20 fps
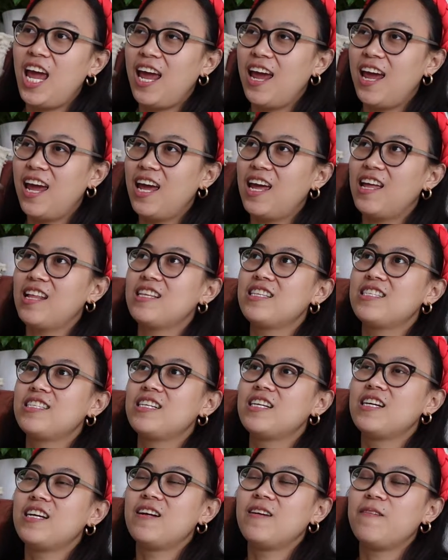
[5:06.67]
and
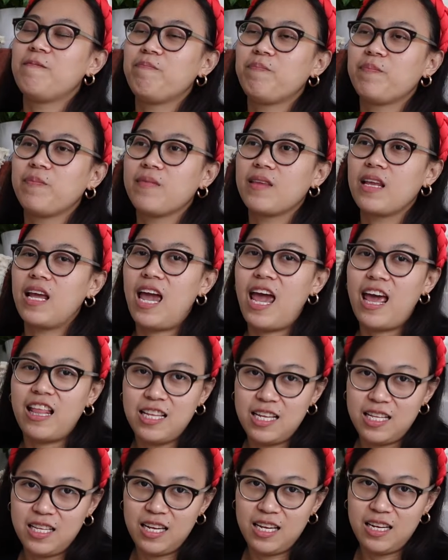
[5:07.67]

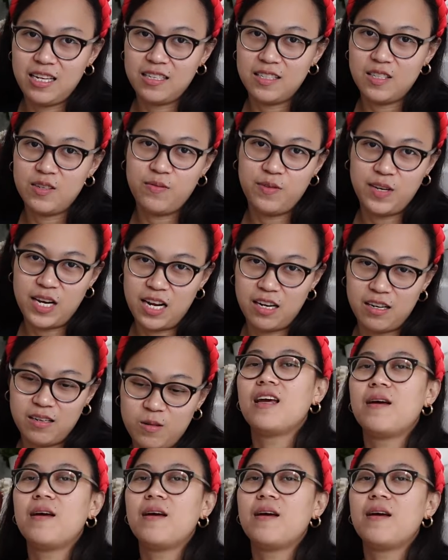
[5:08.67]
editing the vlog.